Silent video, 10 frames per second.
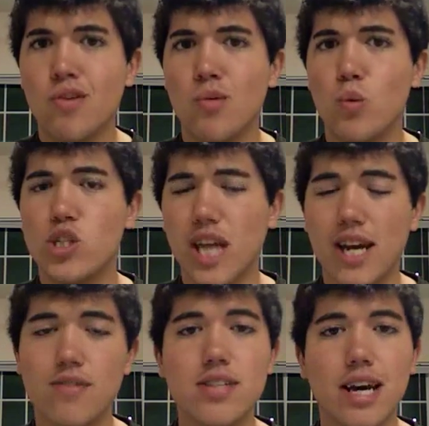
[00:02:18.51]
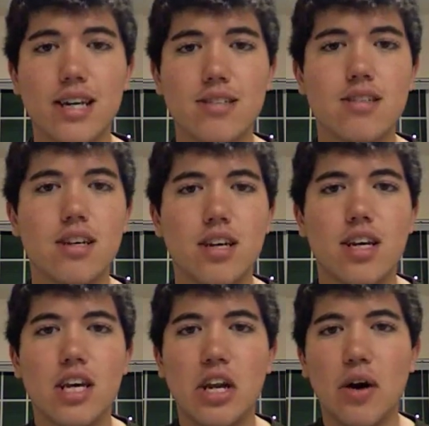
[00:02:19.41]
which kind of sucks.
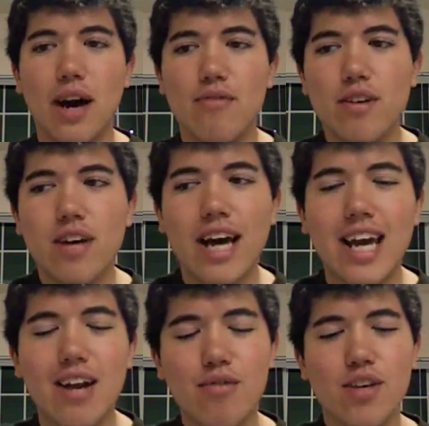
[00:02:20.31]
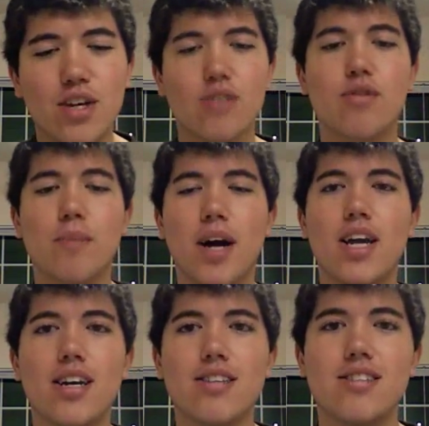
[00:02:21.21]
You know, I feel I kind of feel for
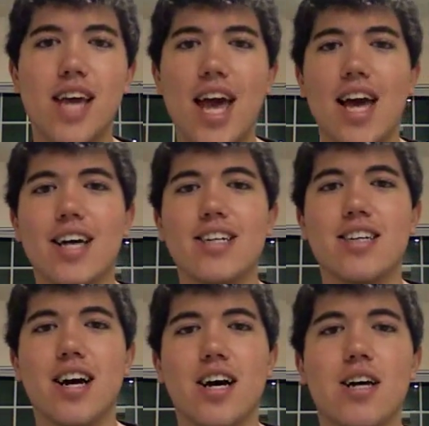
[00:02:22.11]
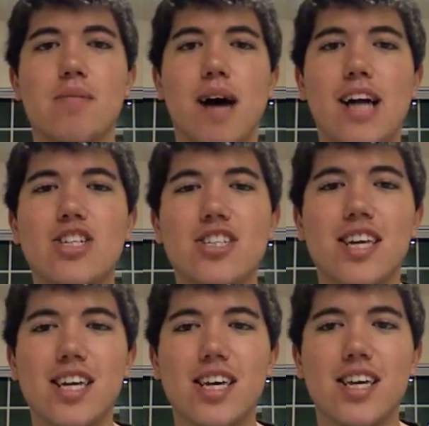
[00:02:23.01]
Marcus, and um, I just
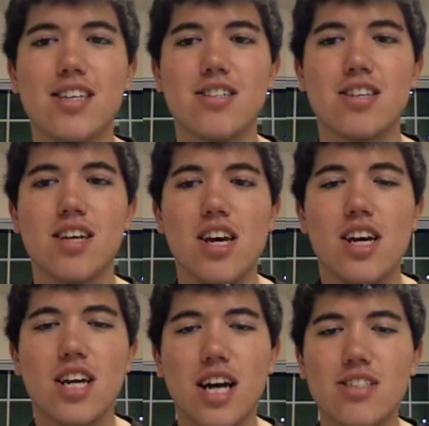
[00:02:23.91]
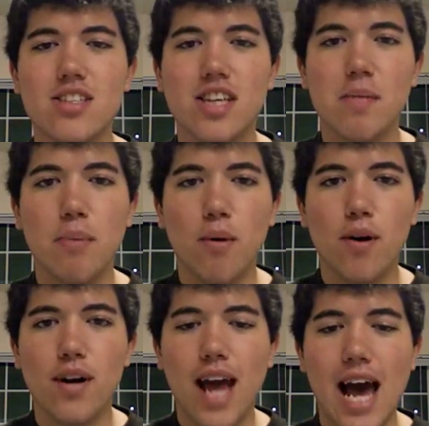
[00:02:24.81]
think his constantly
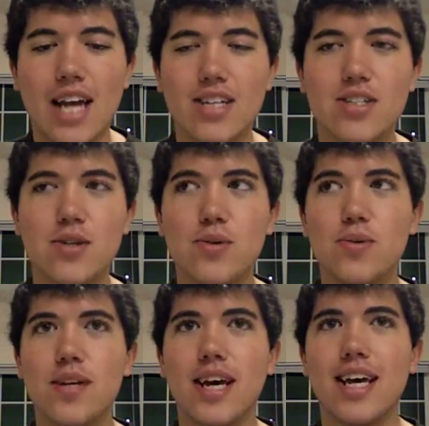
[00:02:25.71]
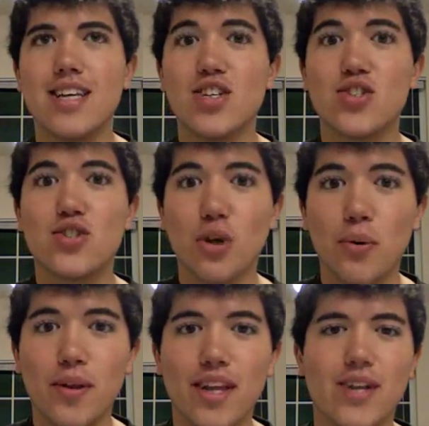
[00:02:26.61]
bored attitude is so
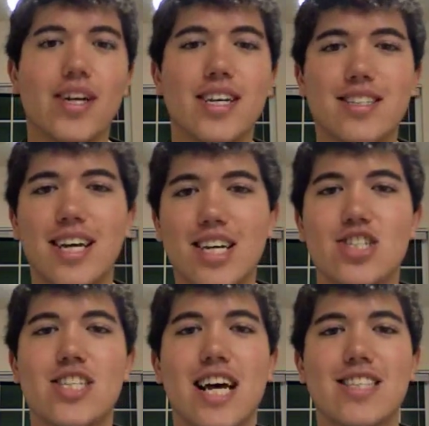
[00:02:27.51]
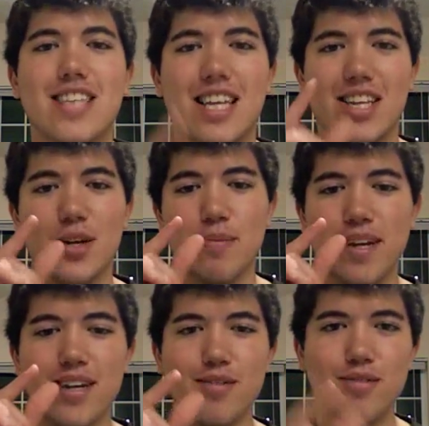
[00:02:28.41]
hilarious. Like it just adds that little bit
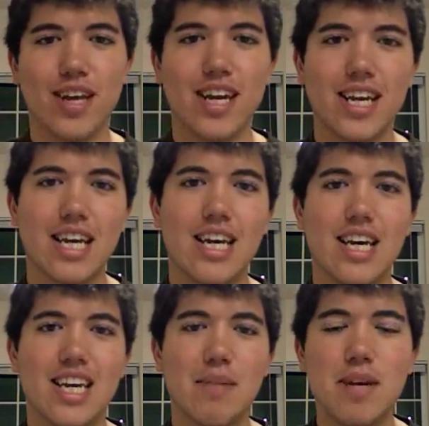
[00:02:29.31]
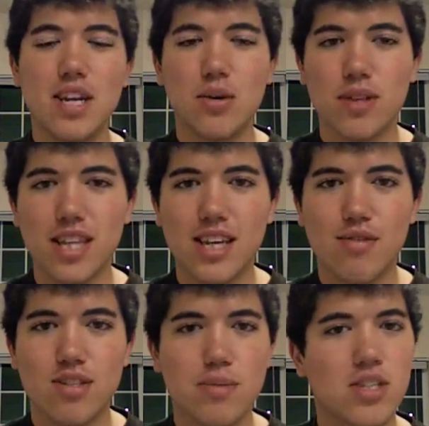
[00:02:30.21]
of like comedic relief,
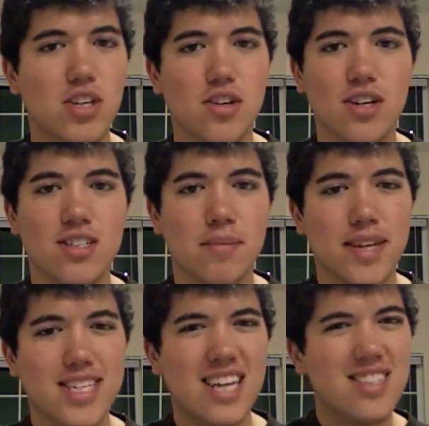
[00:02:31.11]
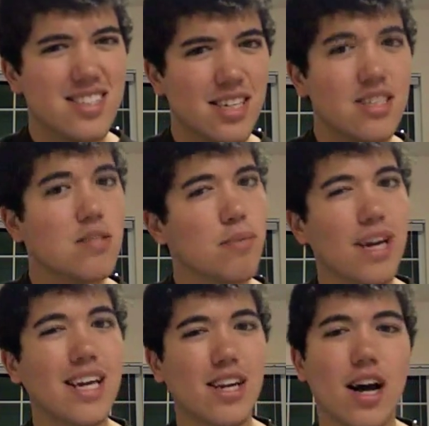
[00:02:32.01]
especially during some of the tense scenes and
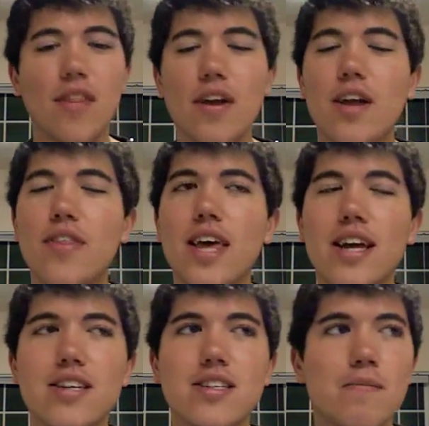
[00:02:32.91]
Breaking Dawn there at the end,